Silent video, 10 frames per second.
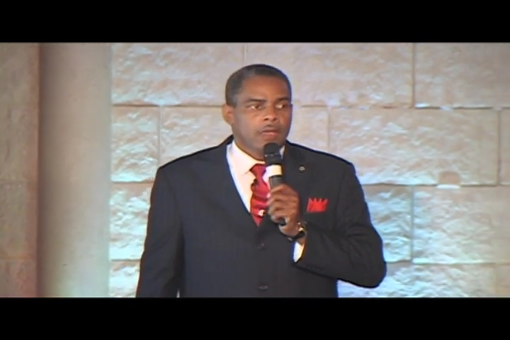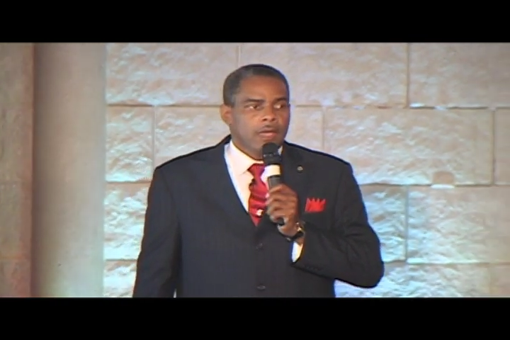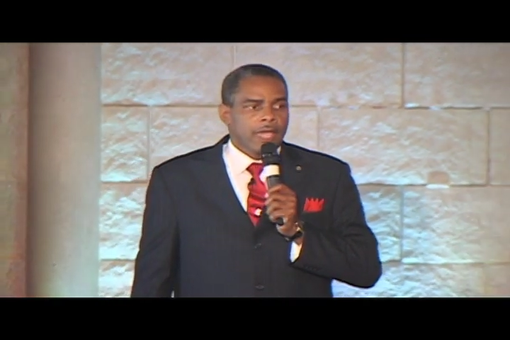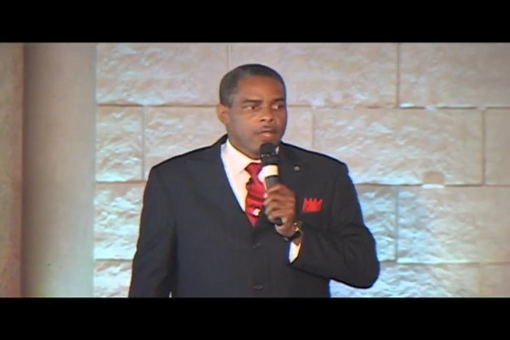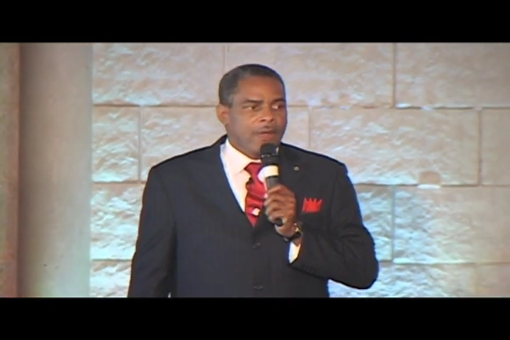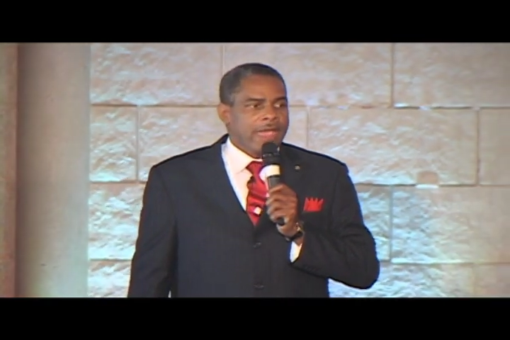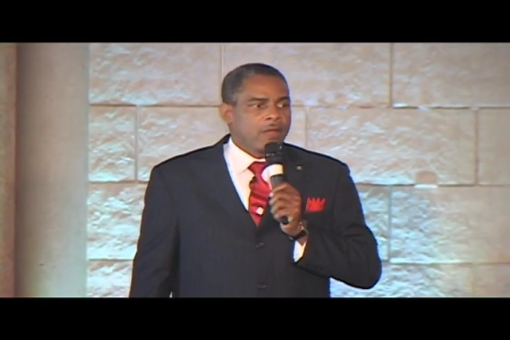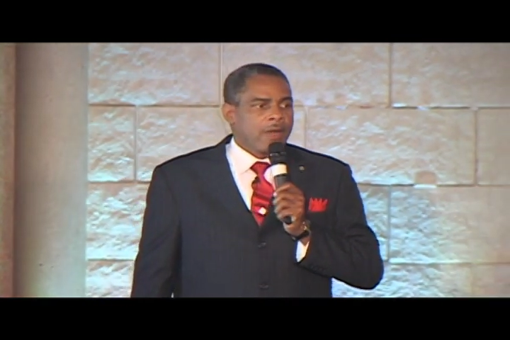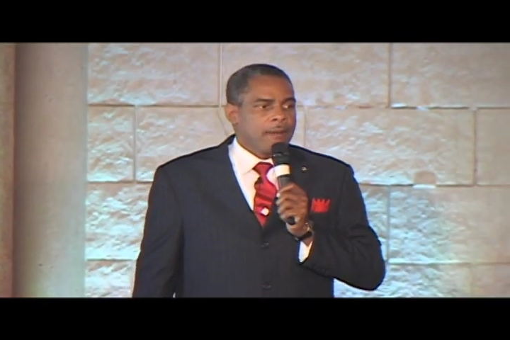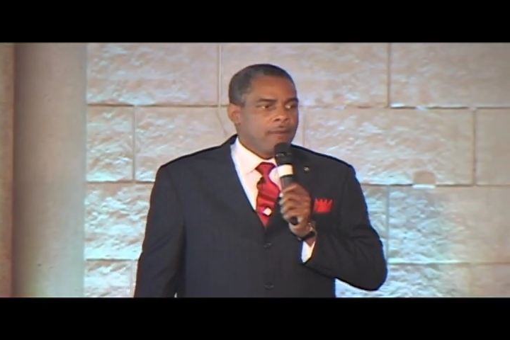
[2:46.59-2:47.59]
and
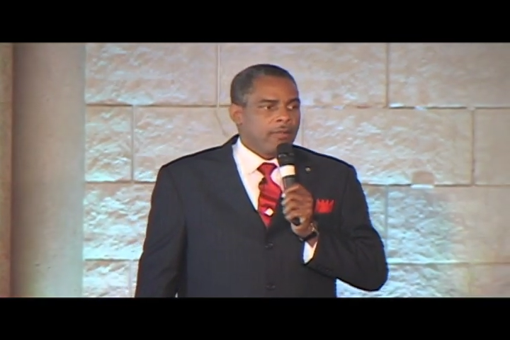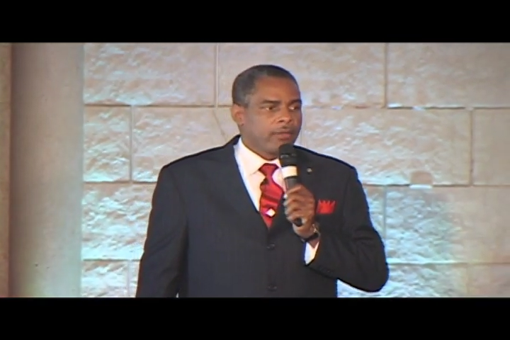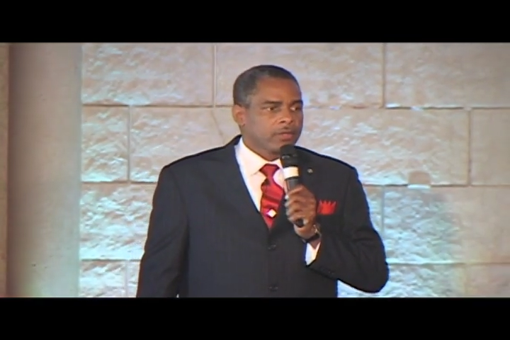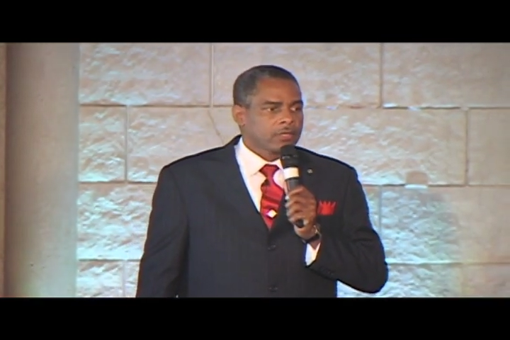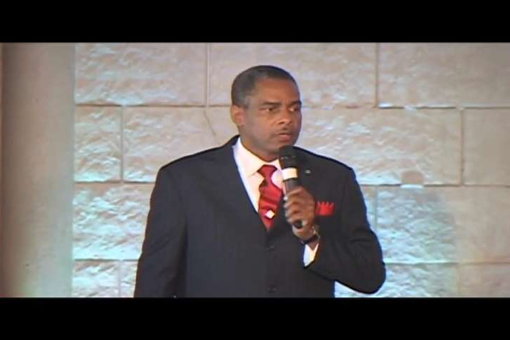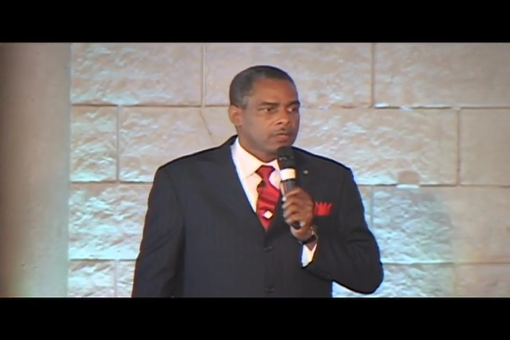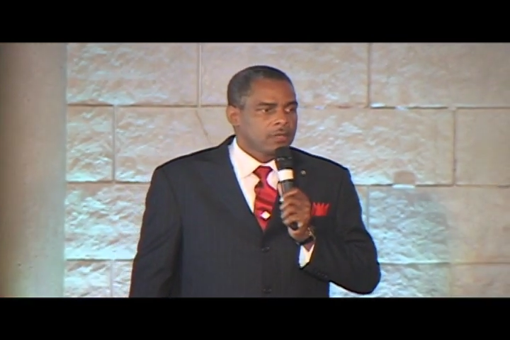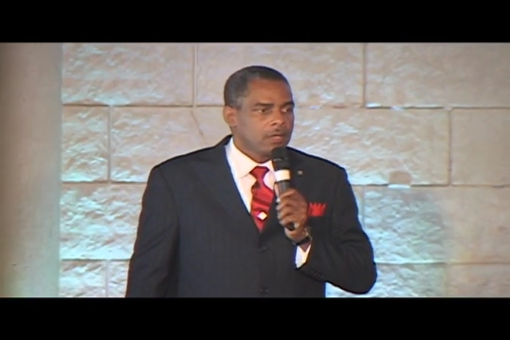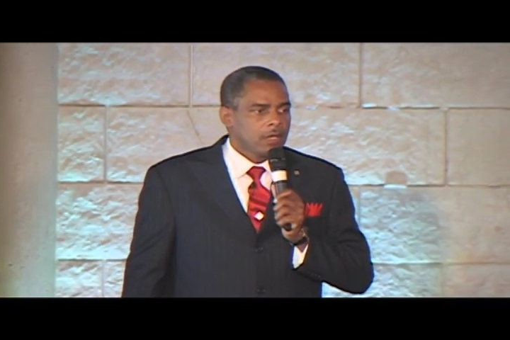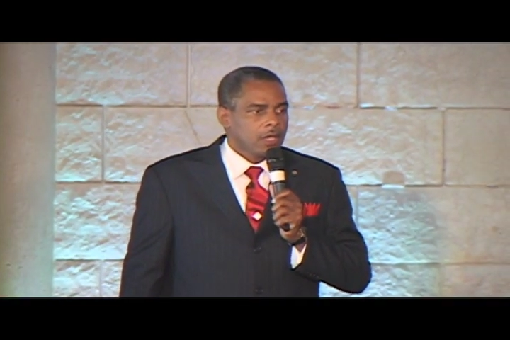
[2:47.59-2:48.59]
great-grandmothers,
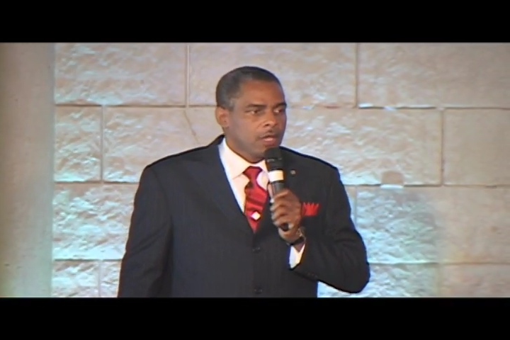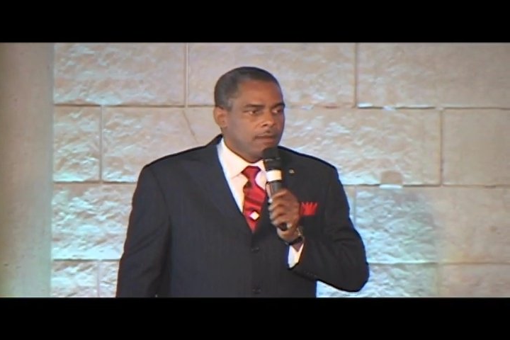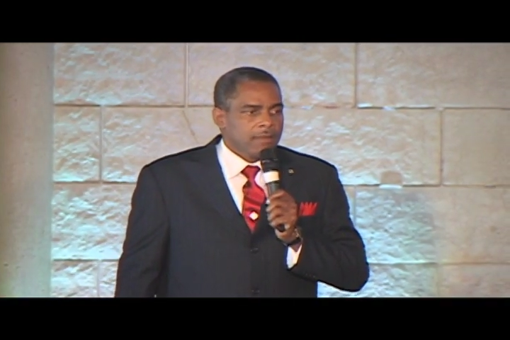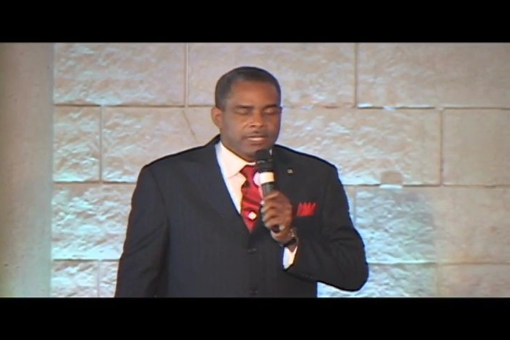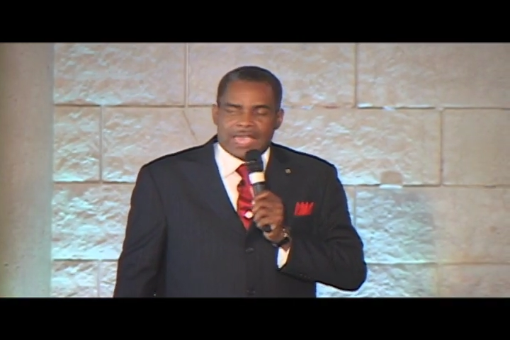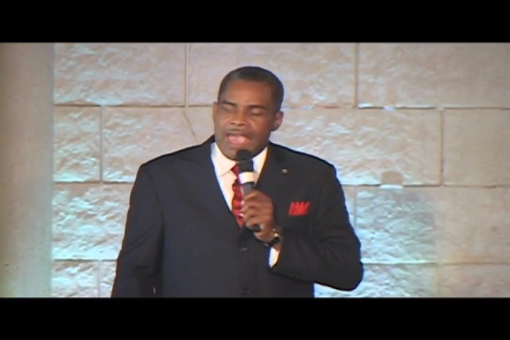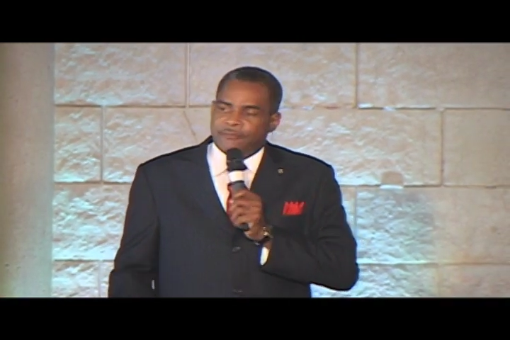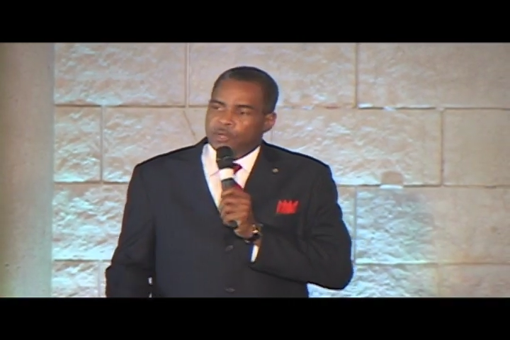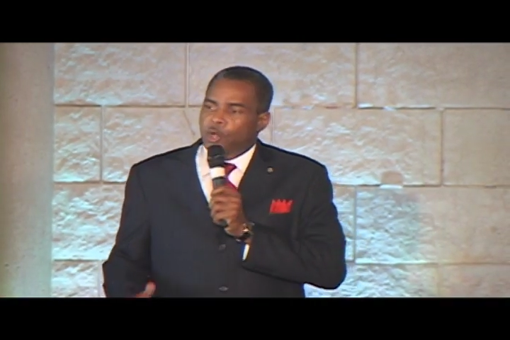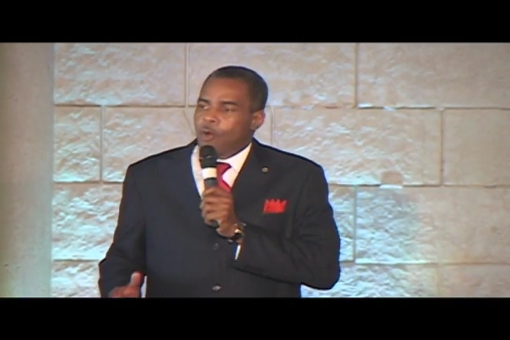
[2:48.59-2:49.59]
must
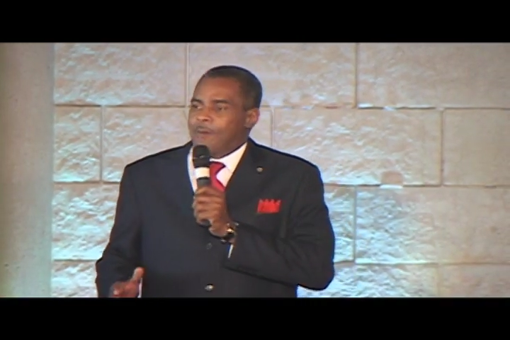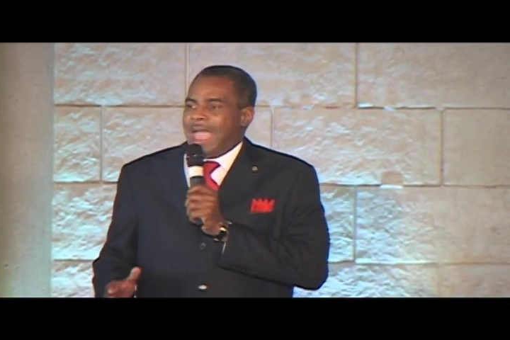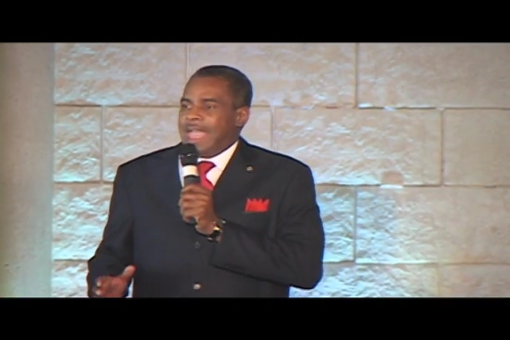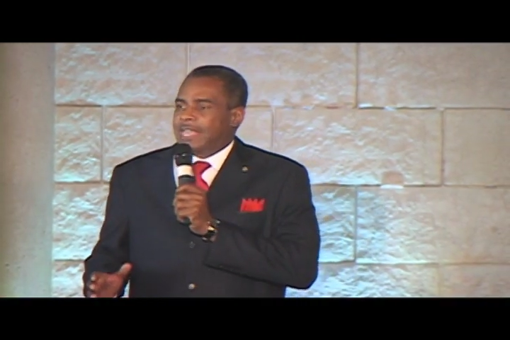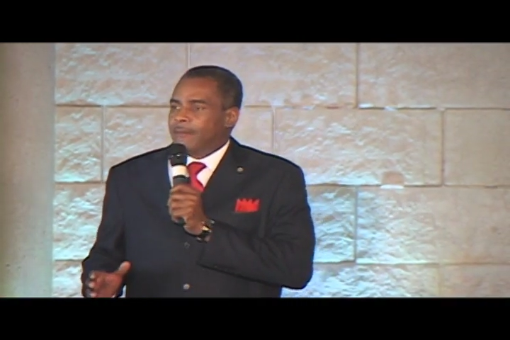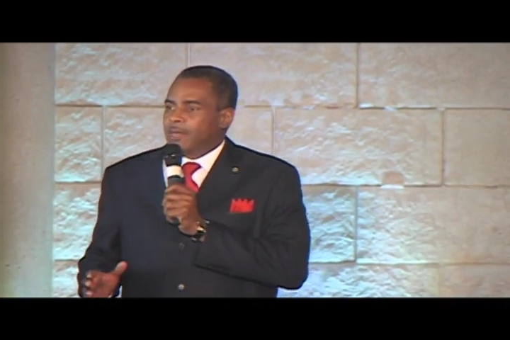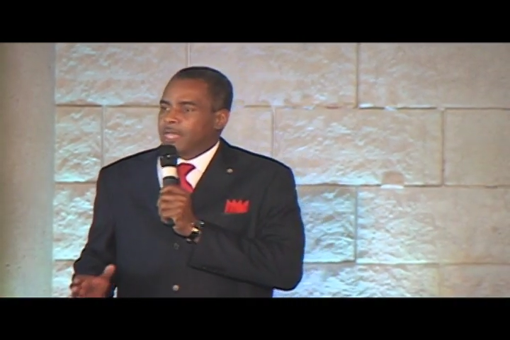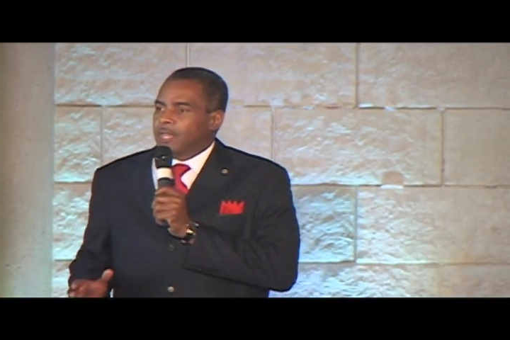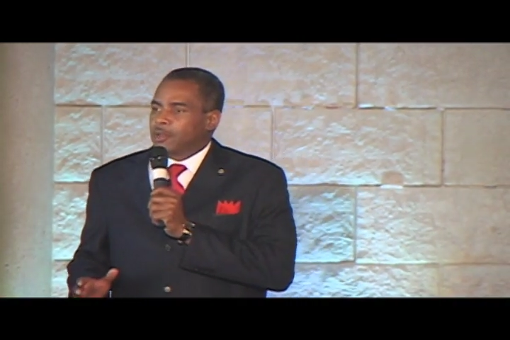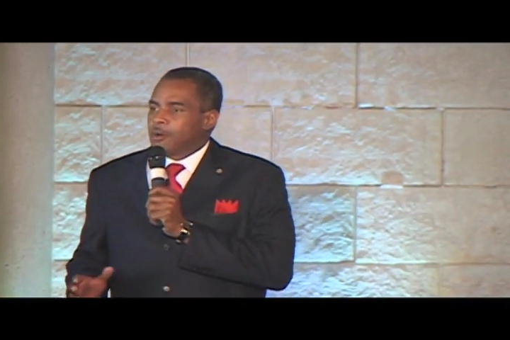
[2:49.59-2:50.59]
have to go back and
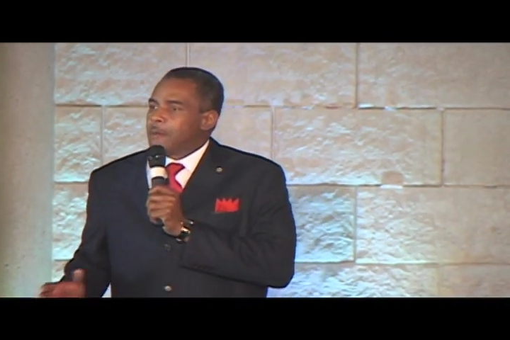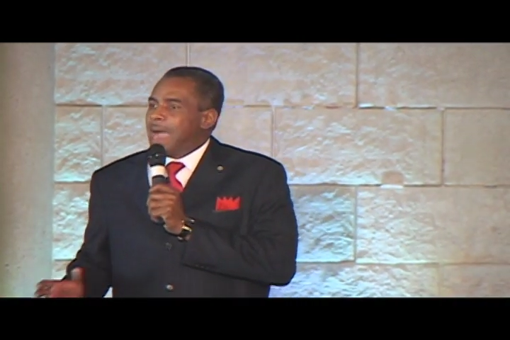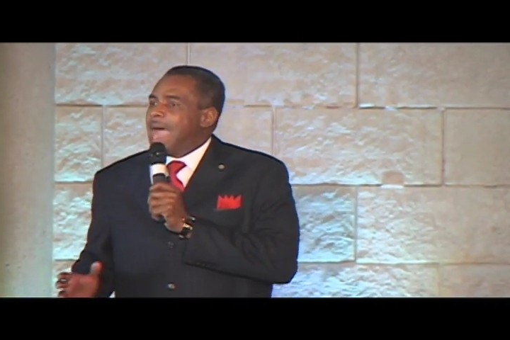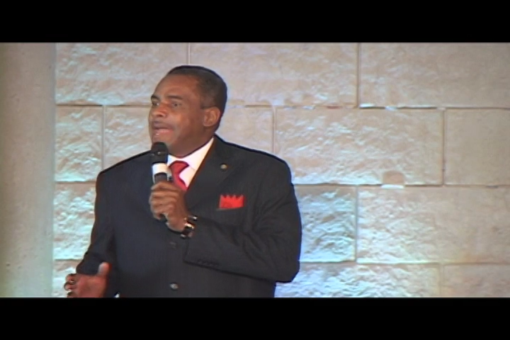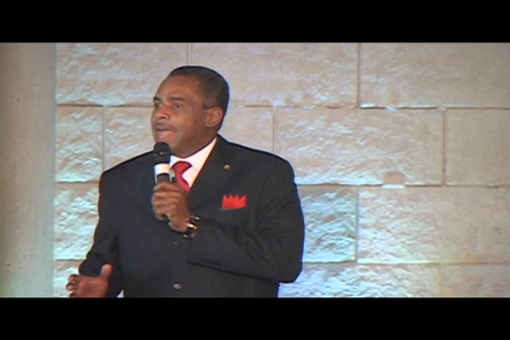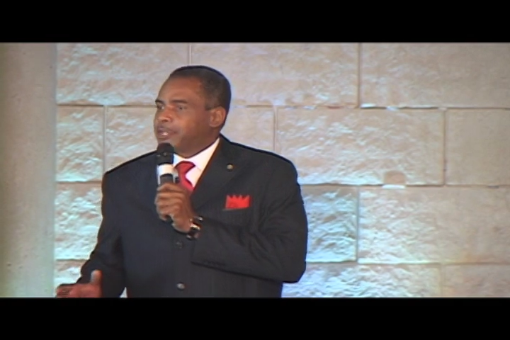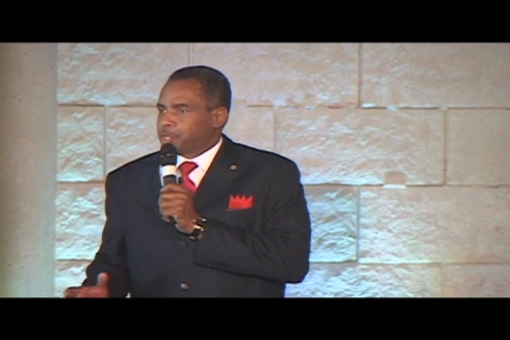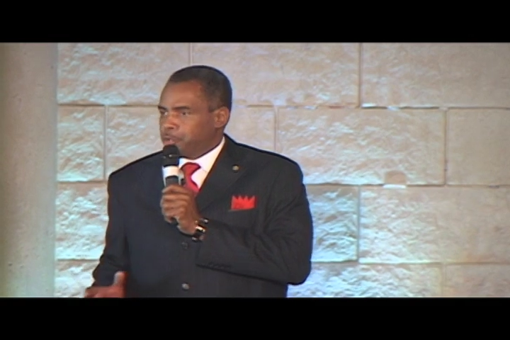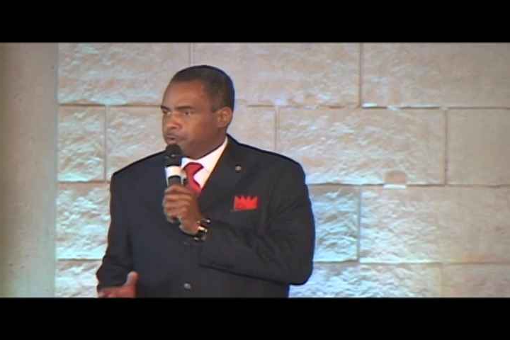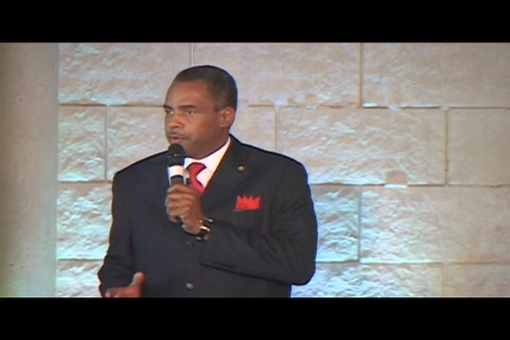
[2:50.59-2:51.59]
begin to remind our
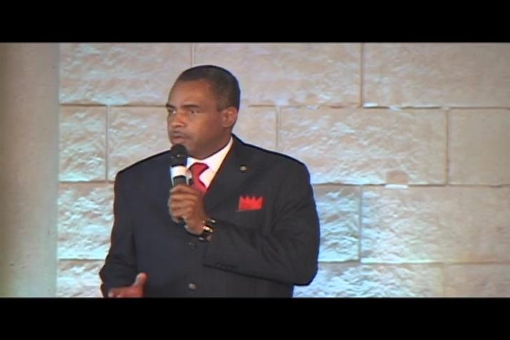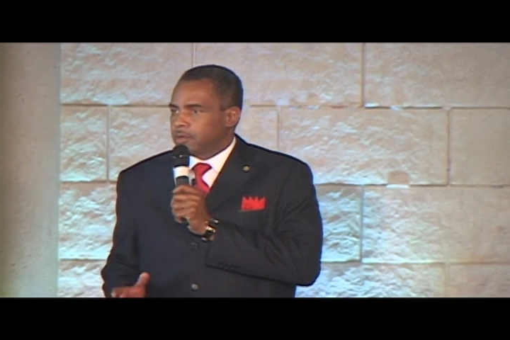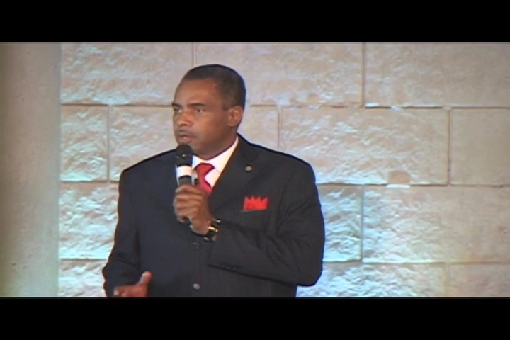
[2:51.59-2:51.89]
children